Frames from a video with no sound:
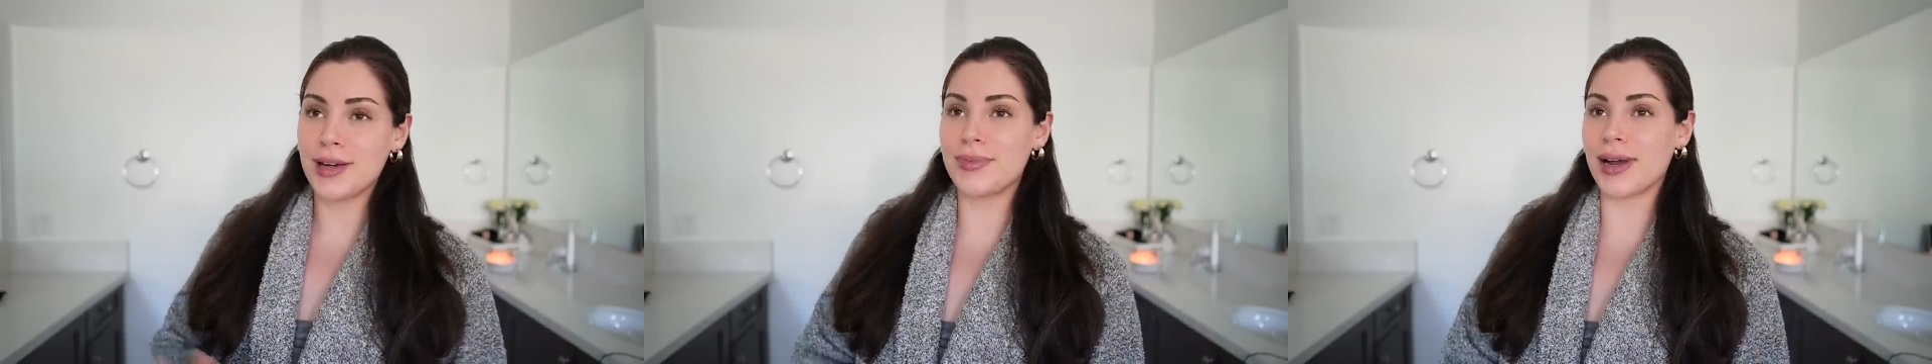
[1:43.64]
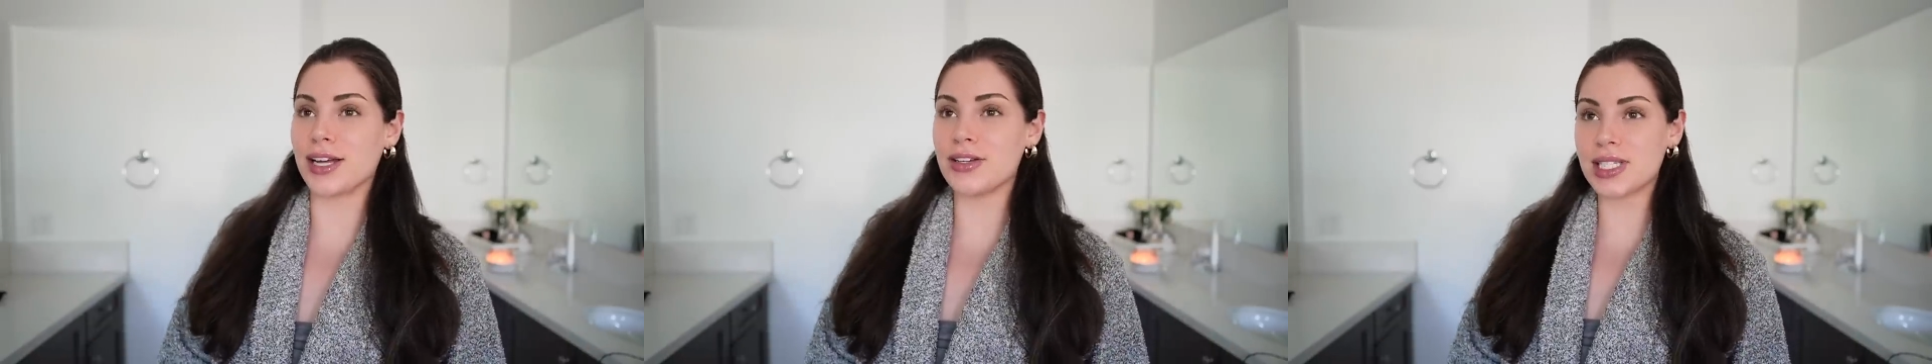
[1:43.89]

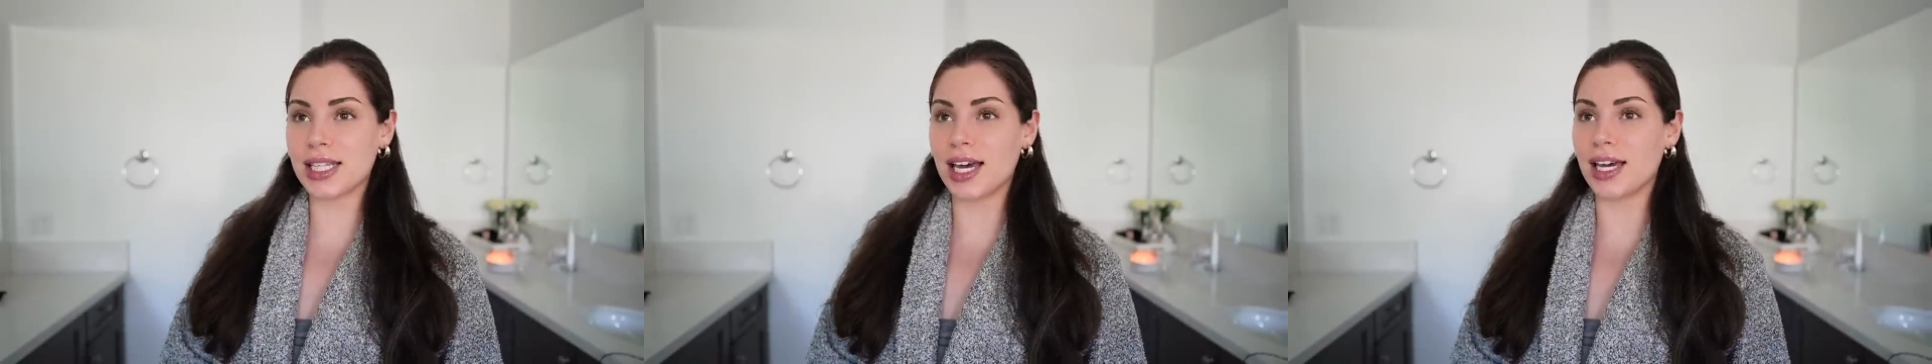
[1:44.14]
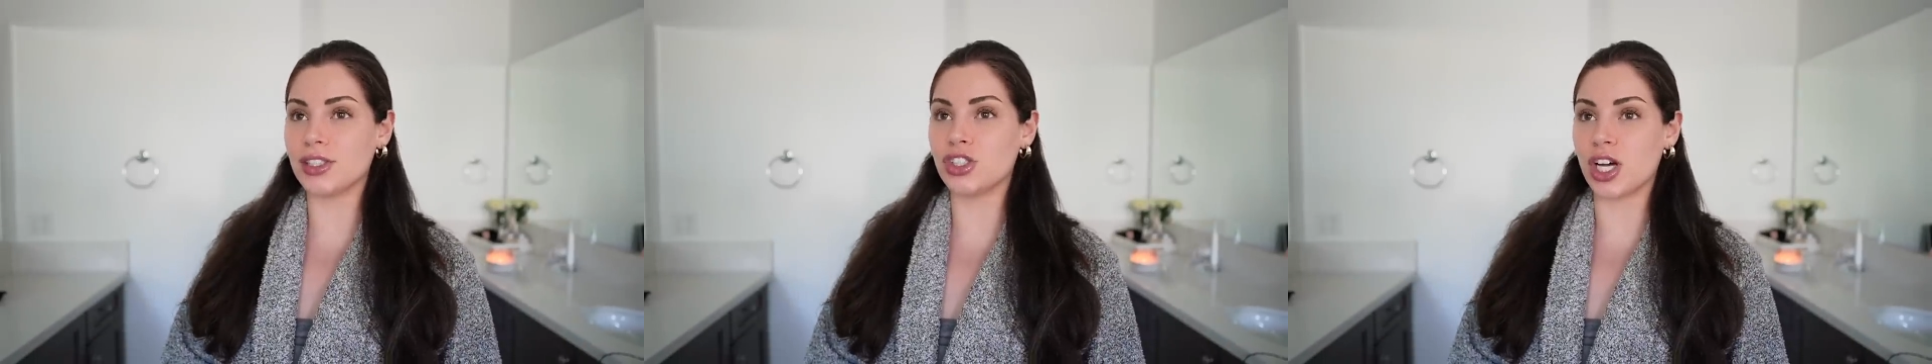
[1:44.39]
But I used to
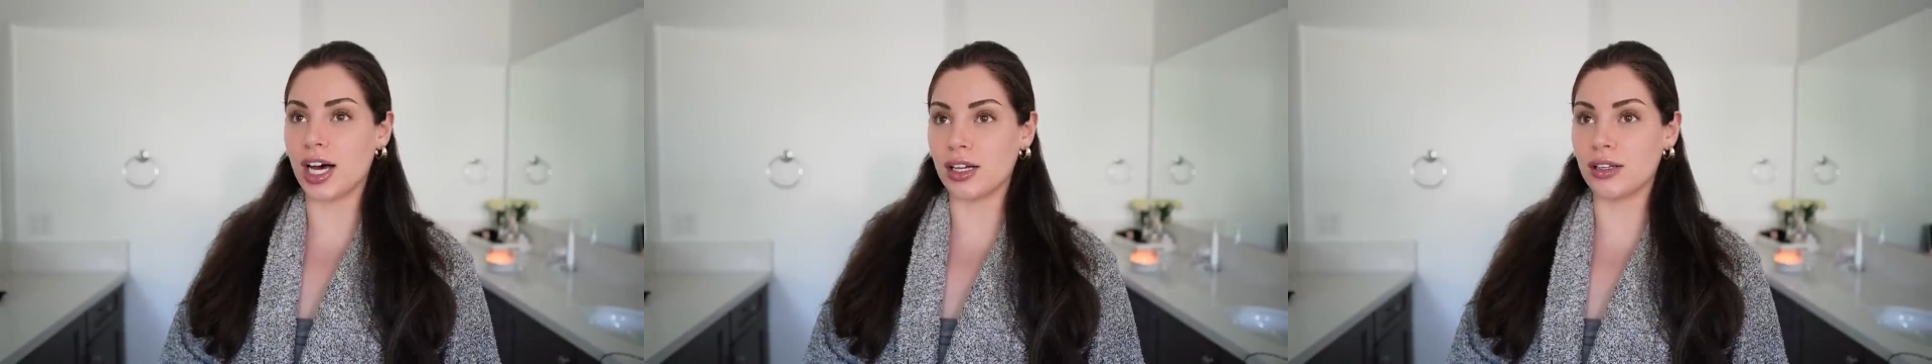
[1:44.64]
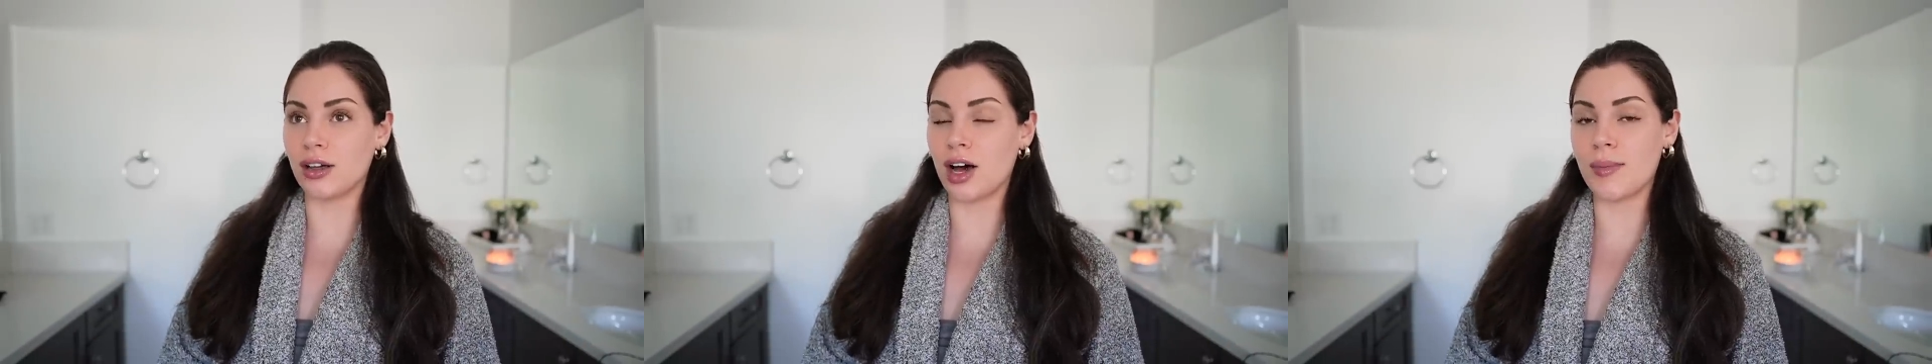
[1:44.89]
get
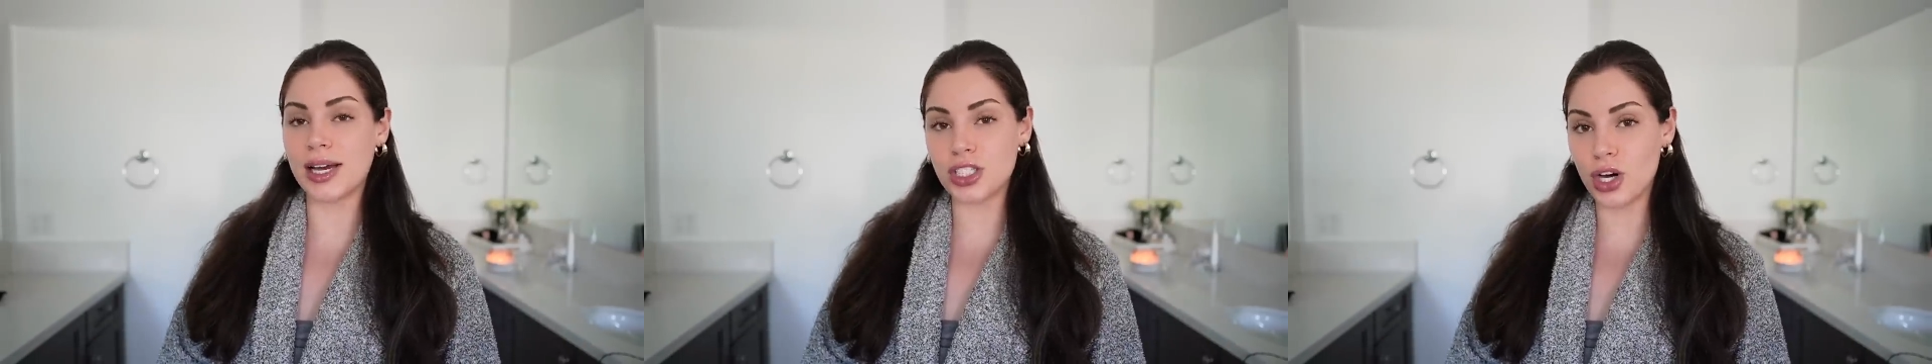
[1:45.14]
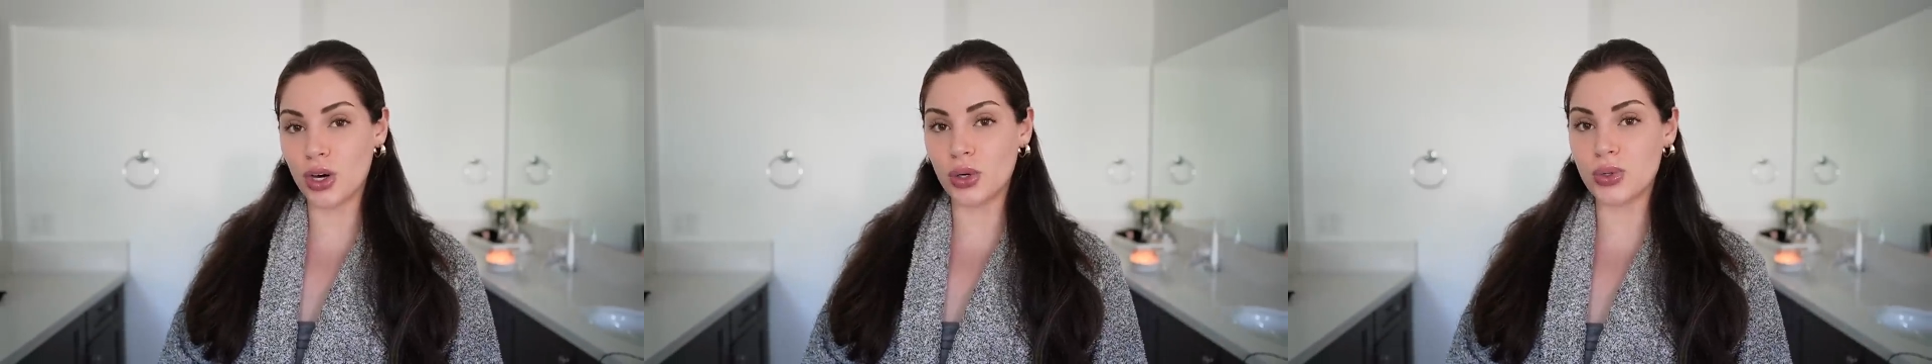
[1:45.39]
gel on my
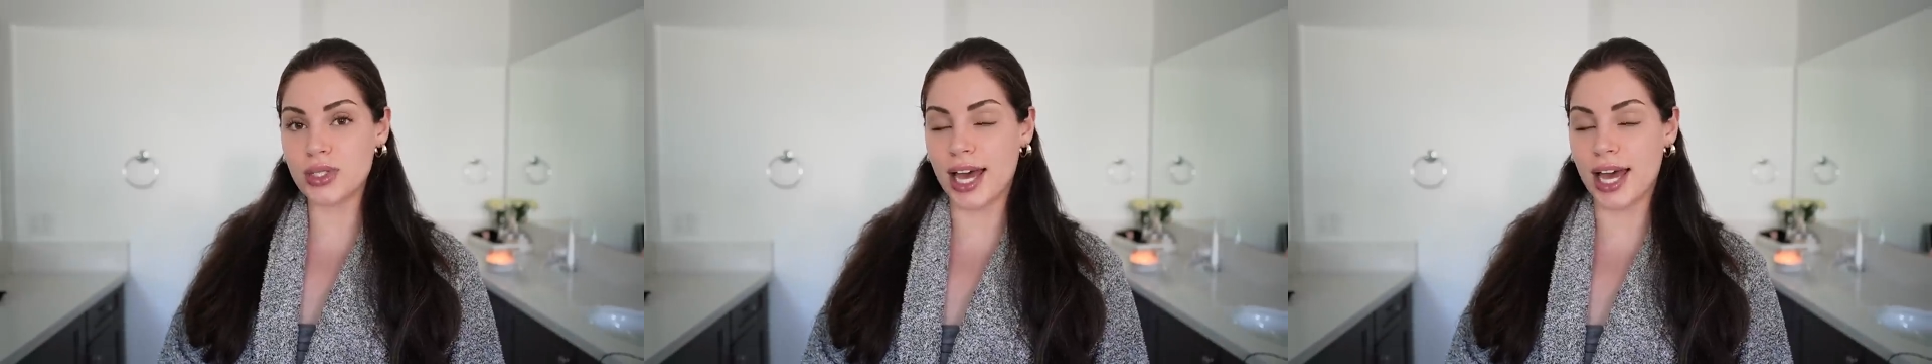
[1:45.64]
toes.